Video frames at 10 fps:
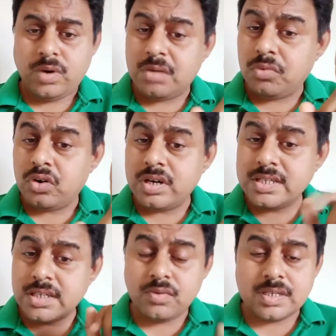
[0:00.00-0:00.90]
One more
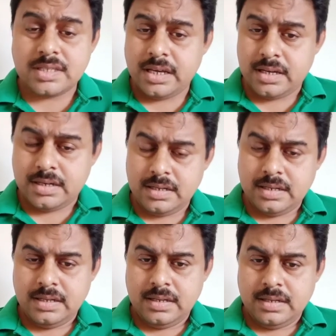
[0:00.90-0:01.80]
reason was there.
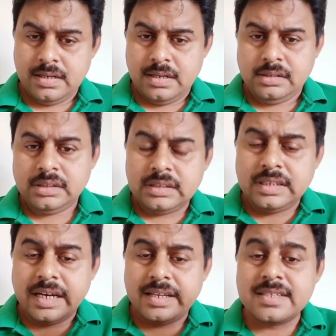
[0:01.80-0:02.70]

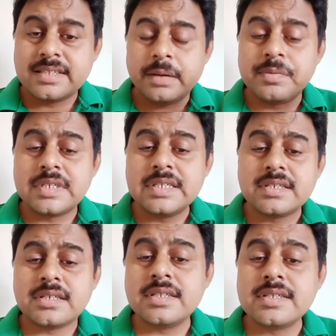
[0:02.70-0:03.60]
That is
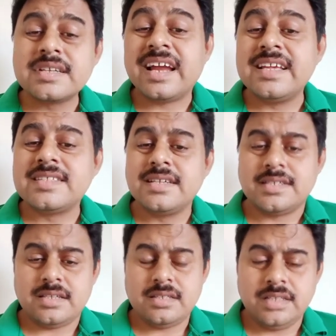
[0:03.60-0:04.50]
subsistence crisis.
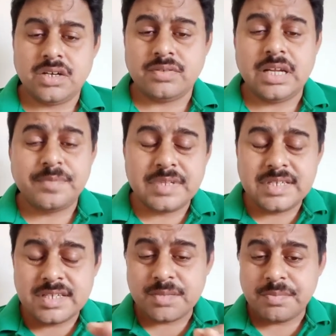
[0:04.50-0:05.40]
That
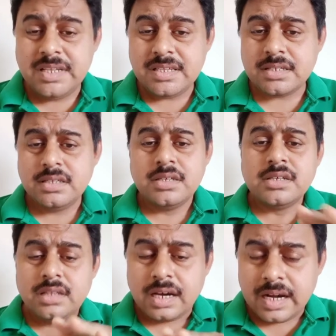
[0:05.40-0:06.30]
subsistence means
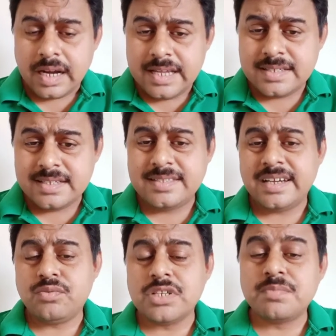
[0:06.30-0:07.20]
the crisis
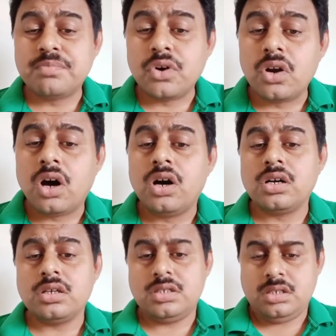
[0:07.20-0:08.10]
that was prolonged